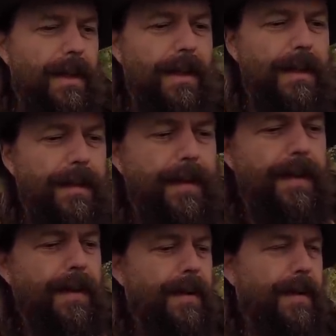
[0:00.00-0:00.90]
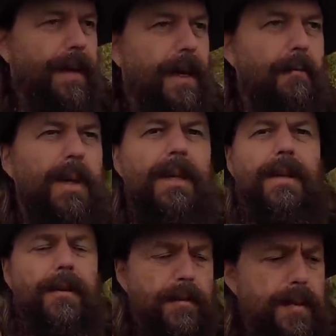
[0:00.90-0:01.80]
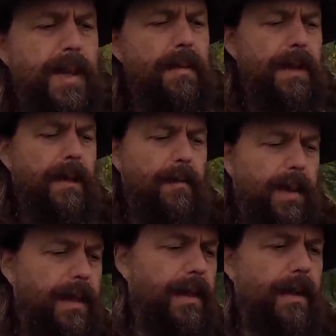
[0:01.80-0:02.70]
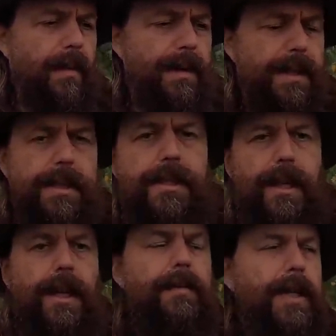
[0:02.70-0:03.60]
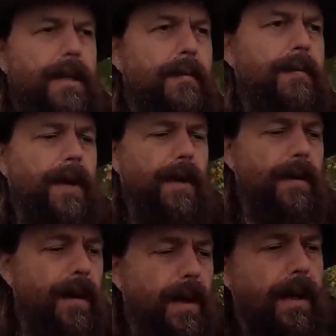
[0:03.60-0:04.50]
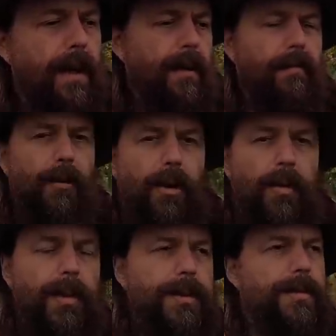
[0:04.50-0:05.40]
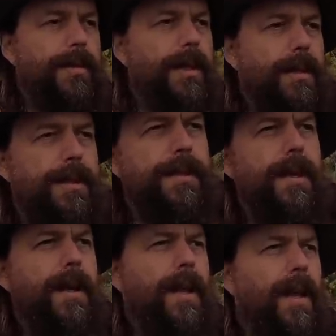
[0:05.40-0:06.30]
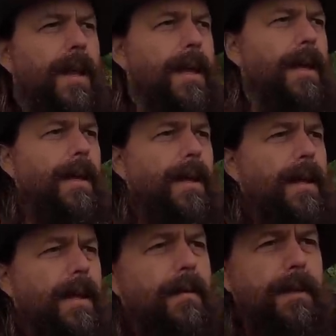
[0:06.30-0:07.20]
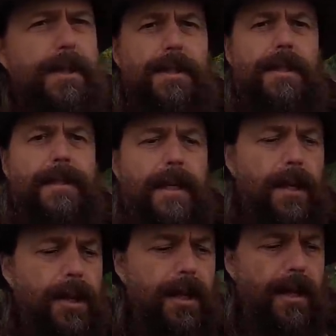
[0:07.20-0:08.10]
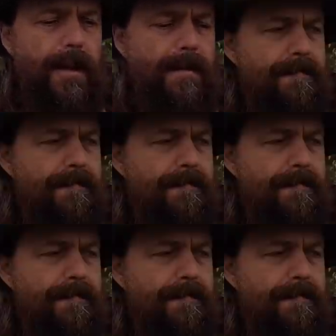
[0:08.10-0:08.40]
And those people have been essentially living in fear for almost 2 years, which is not healthy.